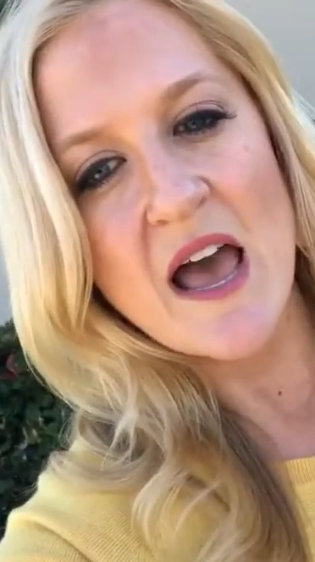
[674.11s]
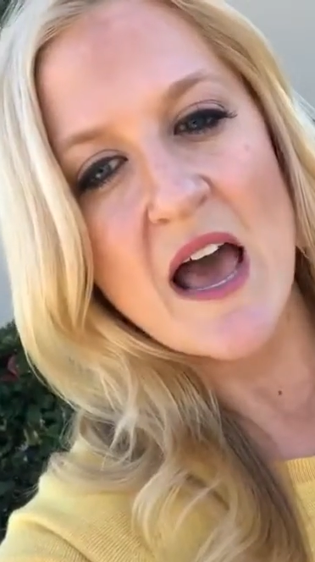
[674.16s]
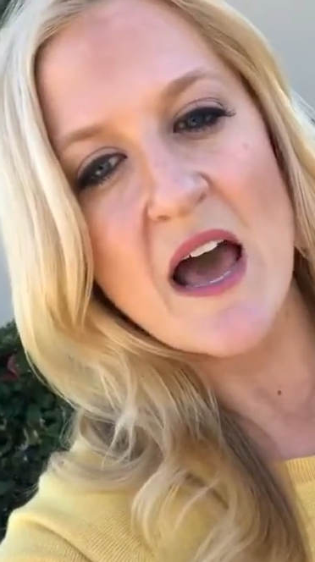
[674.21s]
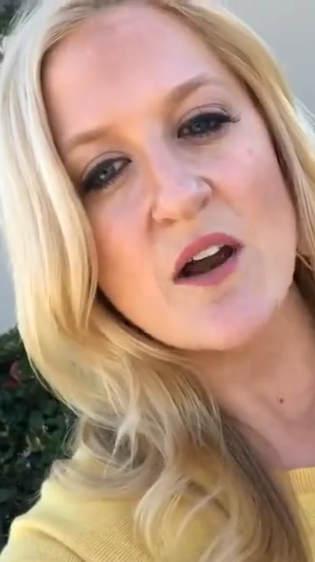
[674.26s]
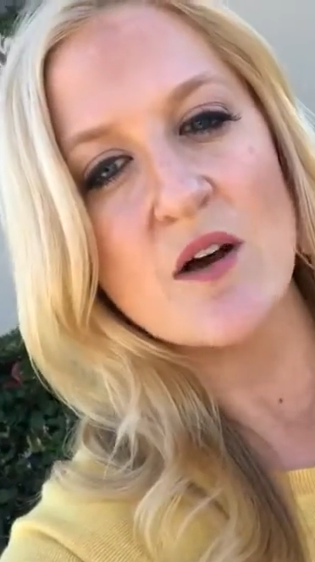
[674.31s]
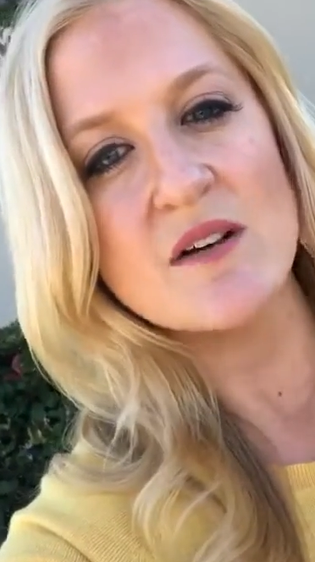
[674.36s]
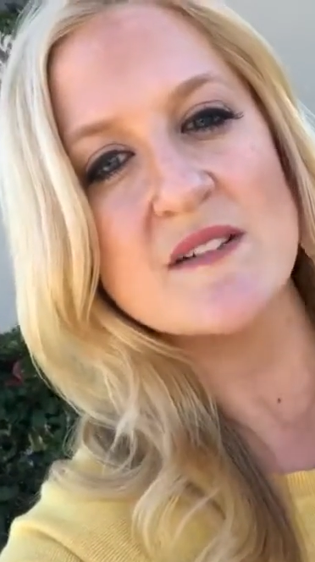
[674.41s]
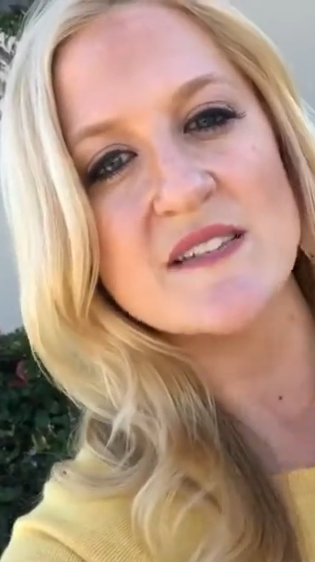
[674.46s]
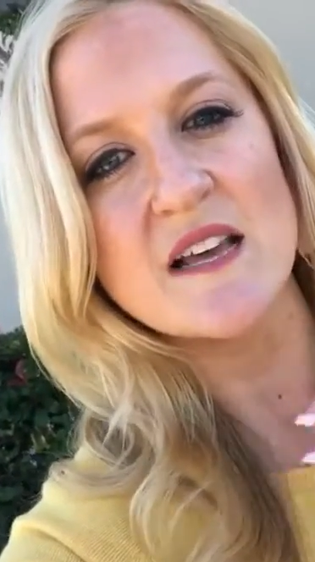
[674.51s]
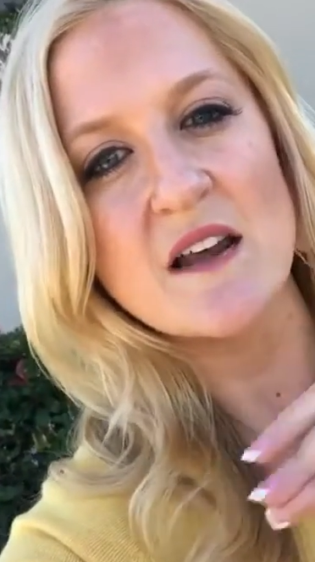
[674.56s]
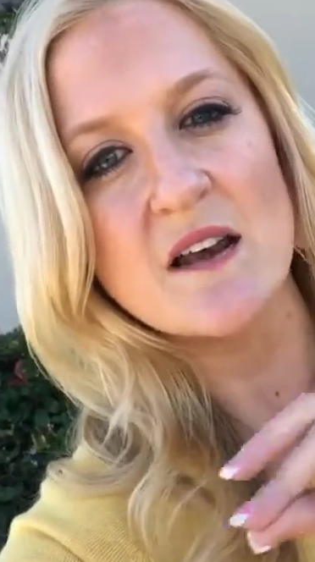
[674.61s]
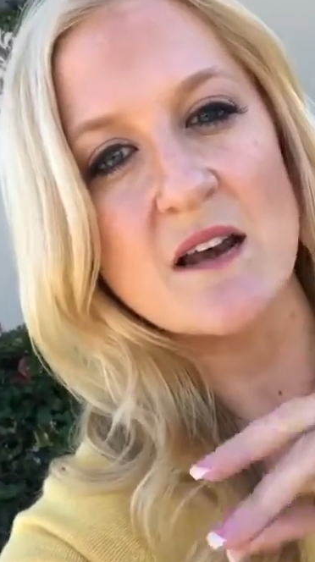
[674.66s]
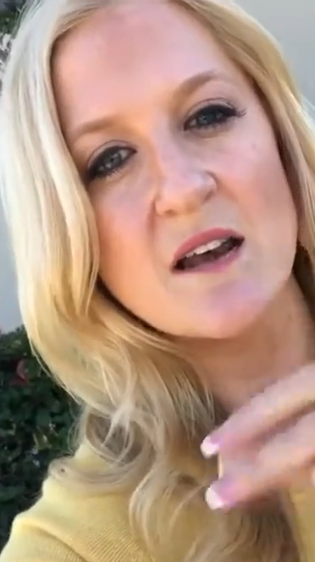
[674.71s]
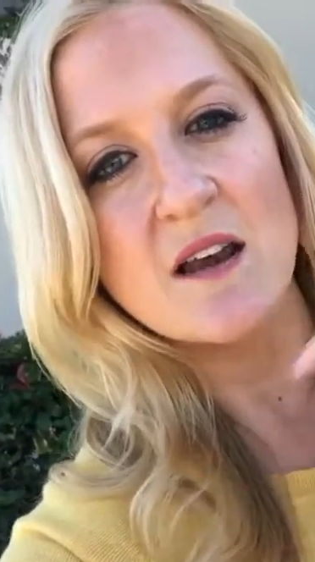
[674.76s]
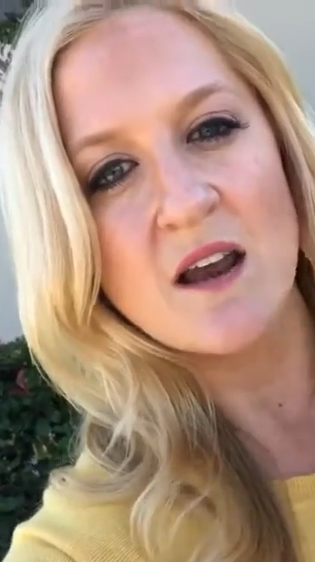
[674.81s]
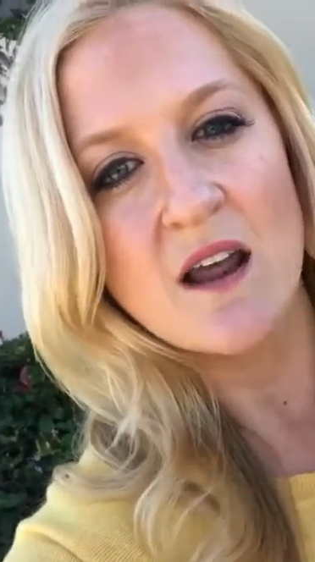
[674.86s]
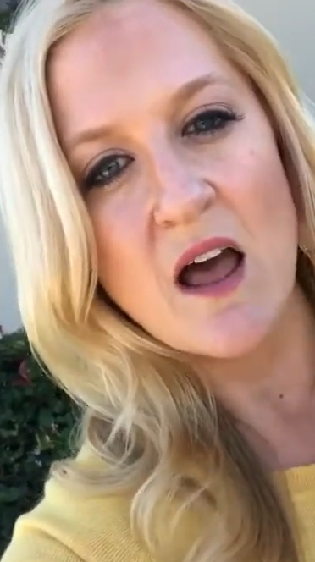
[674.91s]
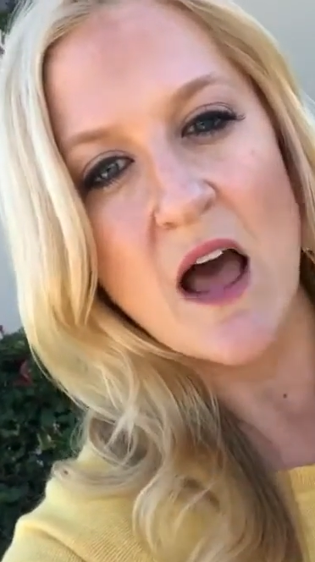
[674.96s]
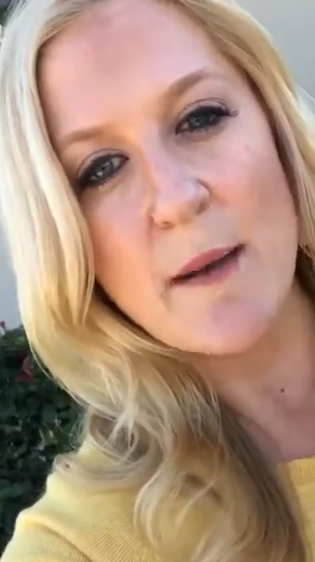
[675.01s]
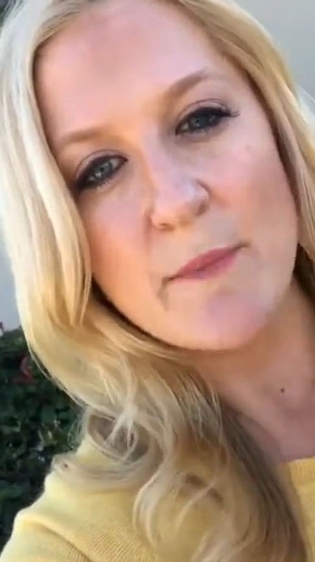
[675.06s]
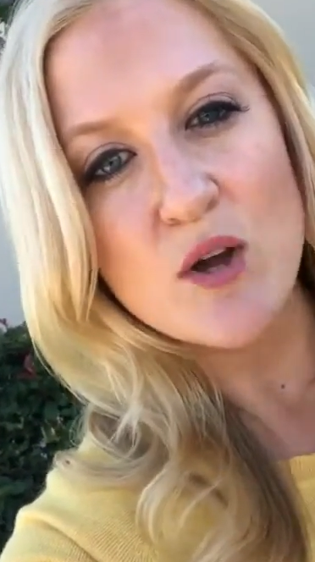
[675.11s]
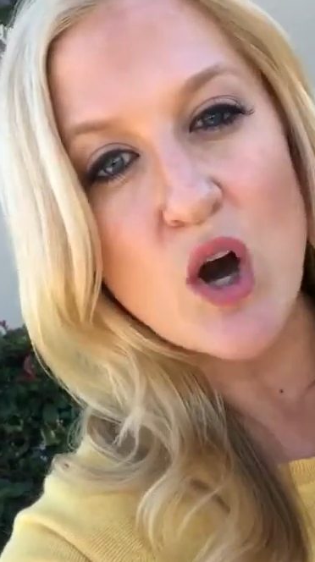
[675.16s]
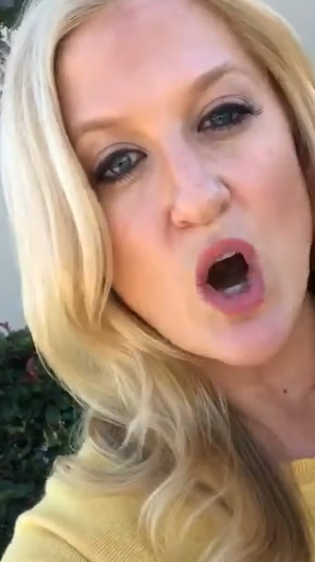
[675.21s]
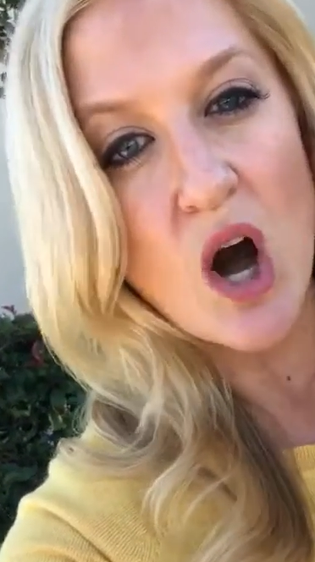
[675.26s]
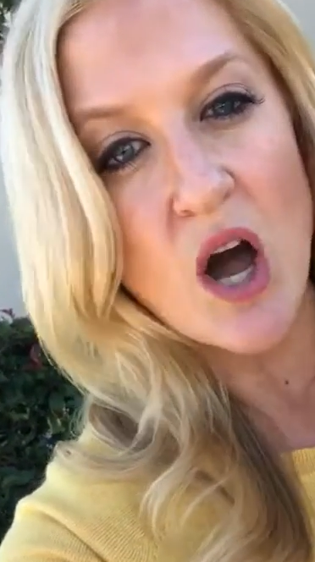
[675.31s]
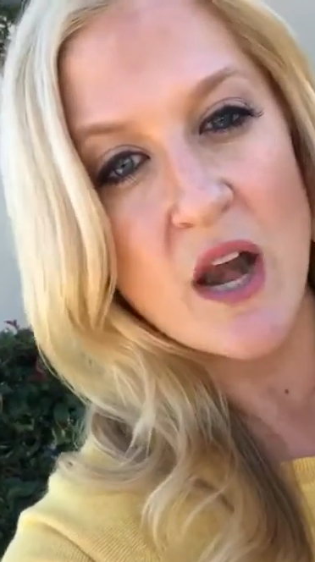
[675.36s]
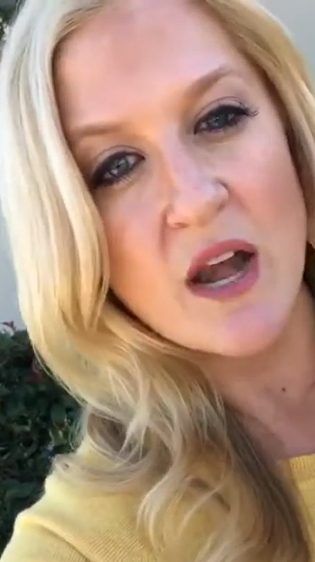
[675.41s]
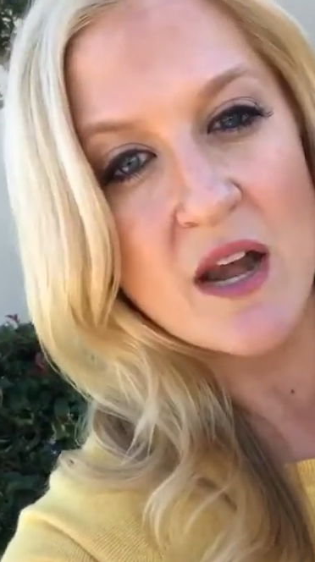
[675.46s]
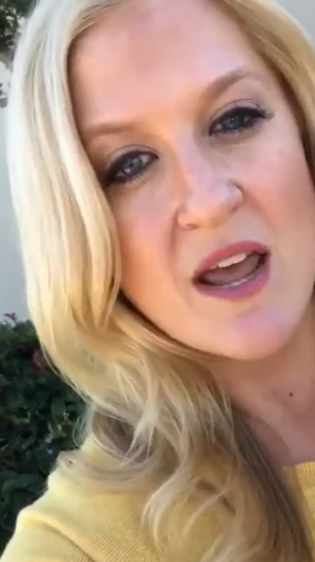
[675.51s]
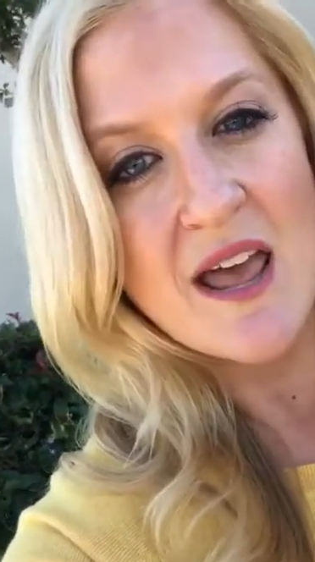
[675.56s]
And all of a sudden I'm
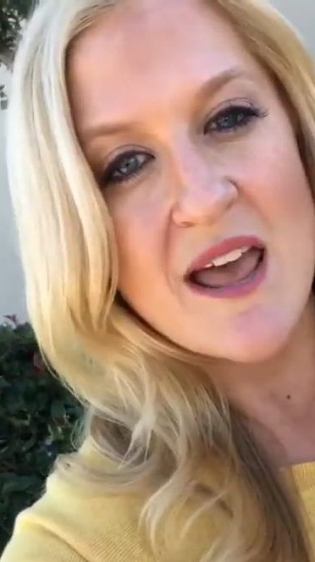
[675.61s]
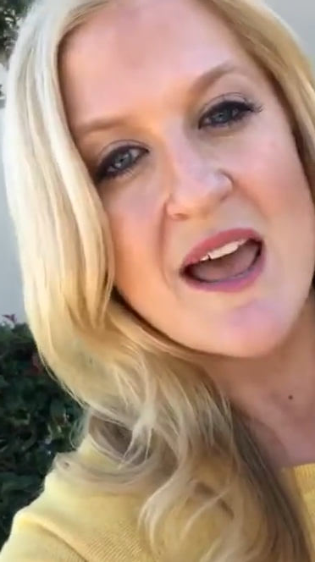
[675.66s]
gone.